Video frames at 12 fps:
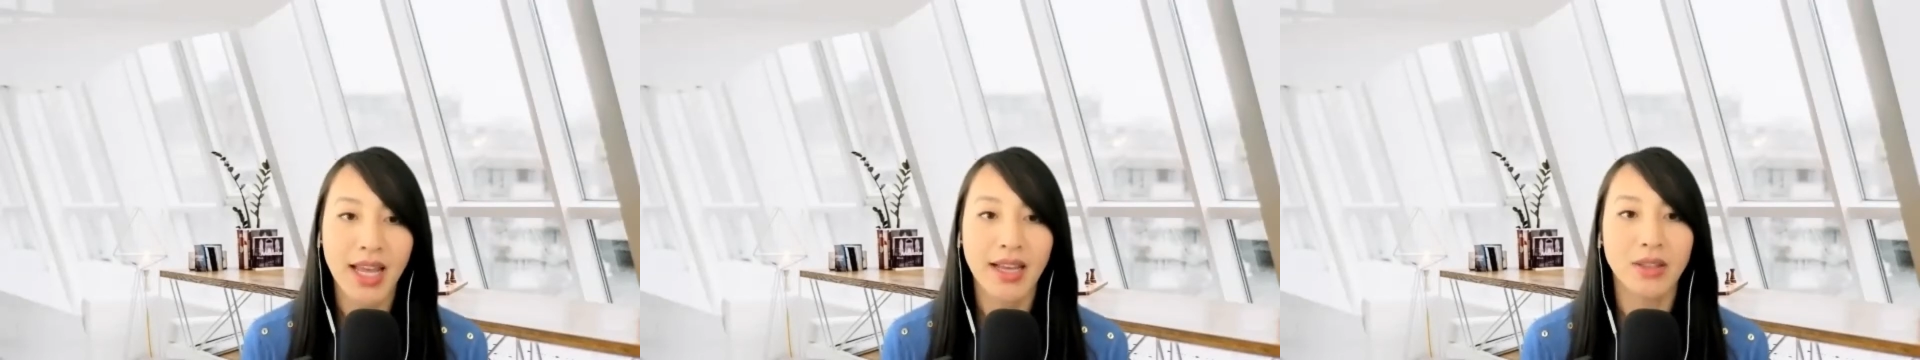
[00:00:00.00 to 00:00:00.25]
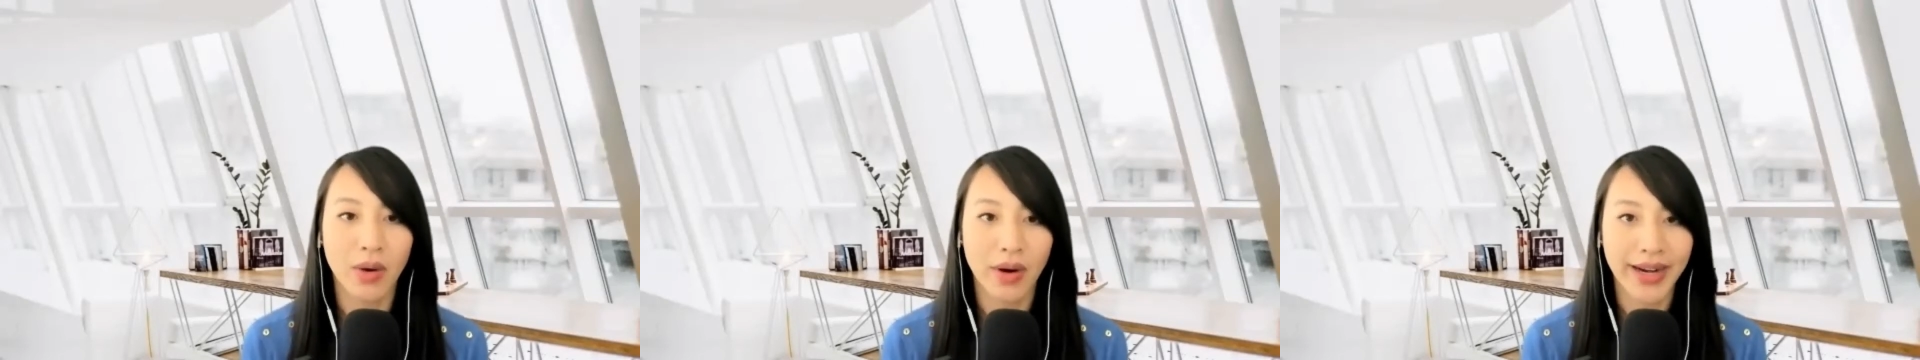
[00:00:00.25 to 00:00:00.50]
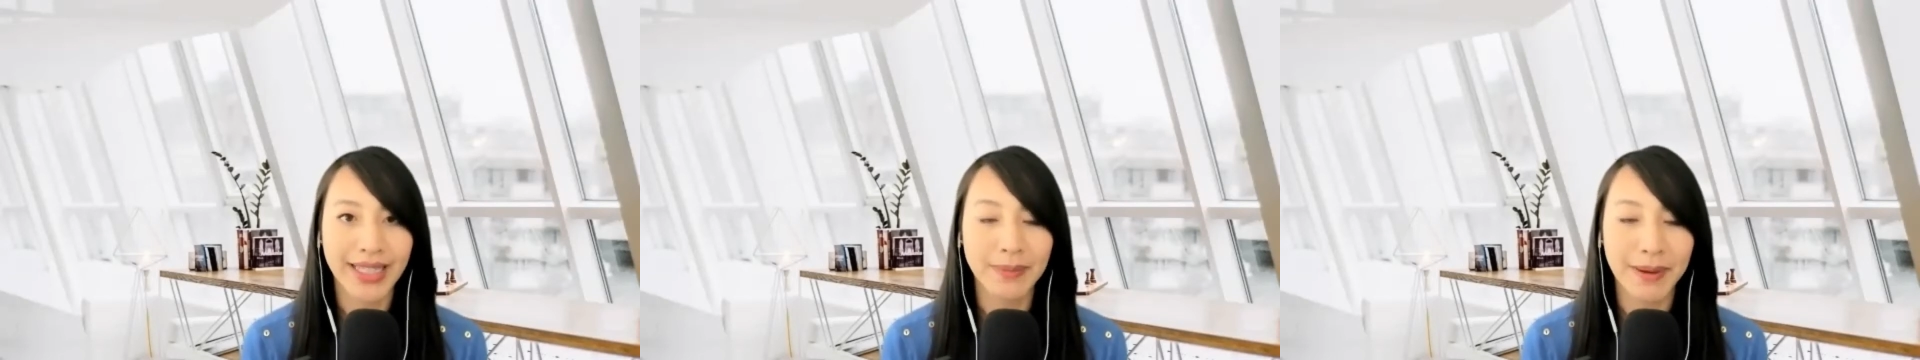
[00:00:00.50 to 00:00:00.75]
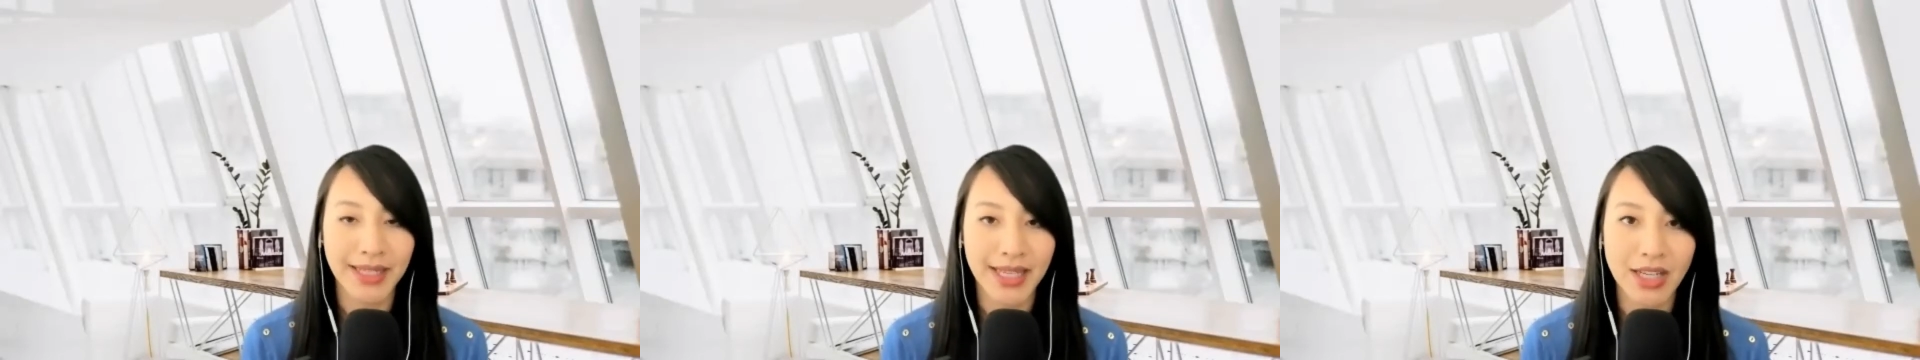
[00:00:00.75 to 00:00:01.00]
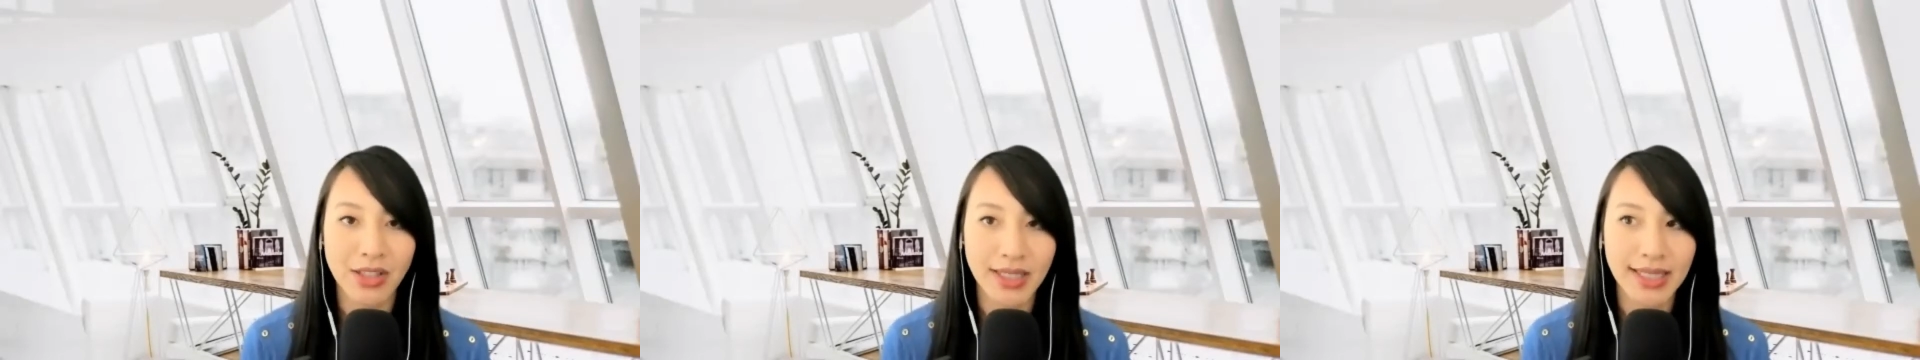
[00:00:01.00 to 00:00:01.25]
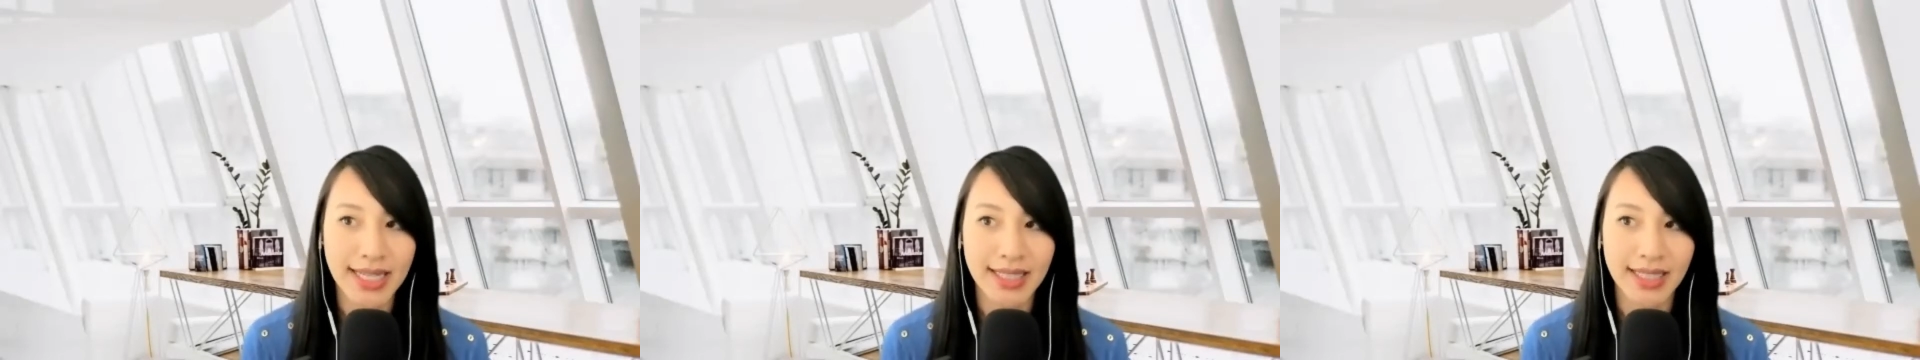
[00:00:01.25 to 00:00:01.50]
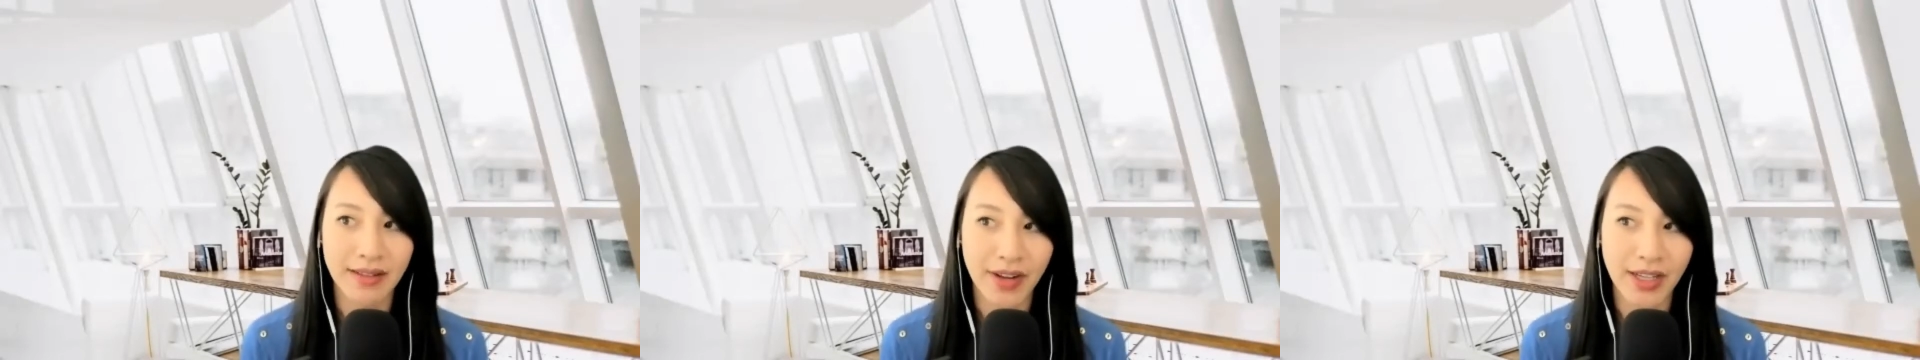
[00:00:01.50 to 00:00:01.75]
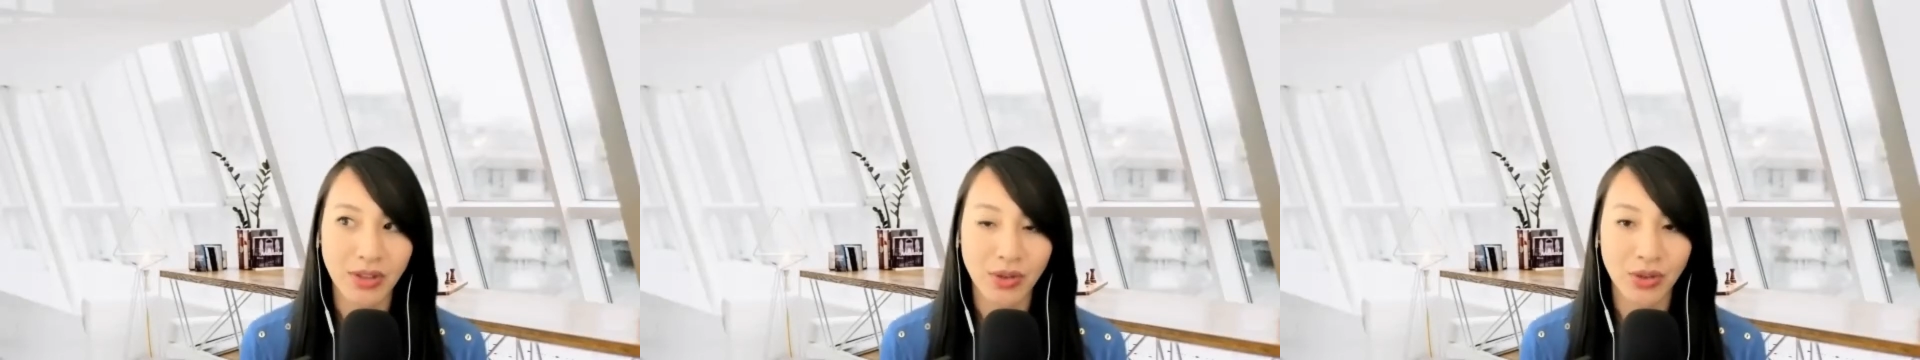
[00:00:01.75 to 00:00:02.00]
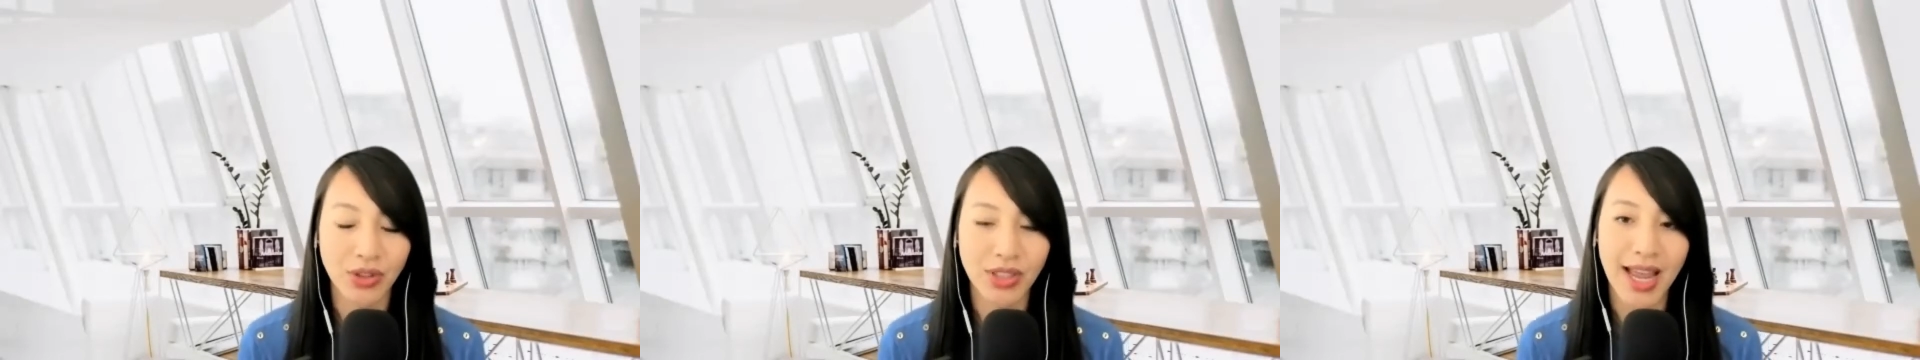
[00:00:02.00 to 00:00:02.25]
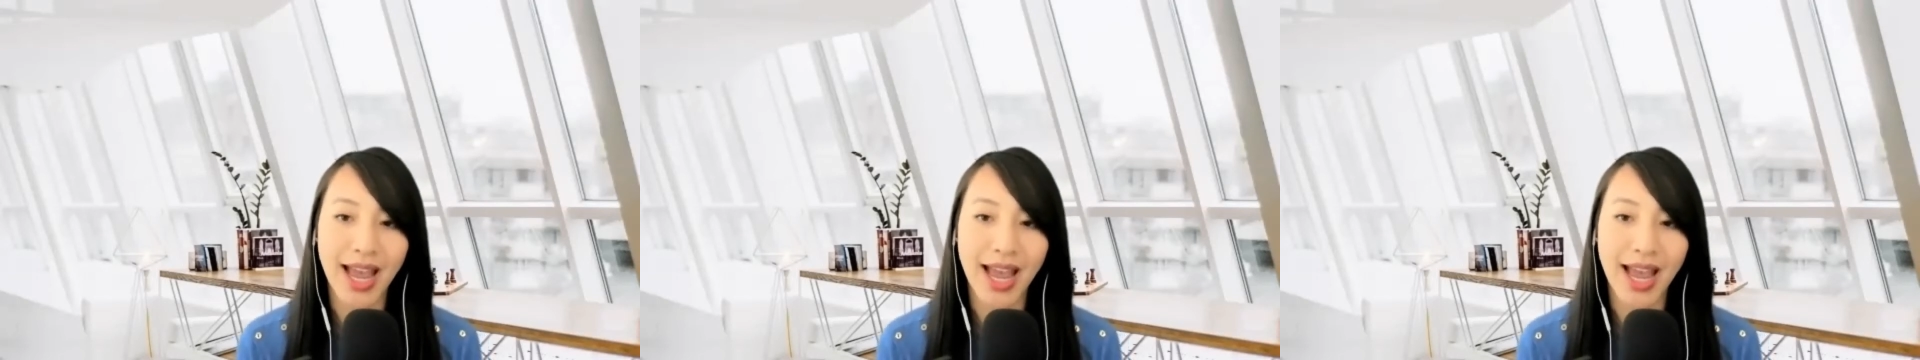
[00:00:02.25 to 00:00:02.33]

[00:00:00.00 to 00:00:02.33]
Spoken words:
So our expectations as the investors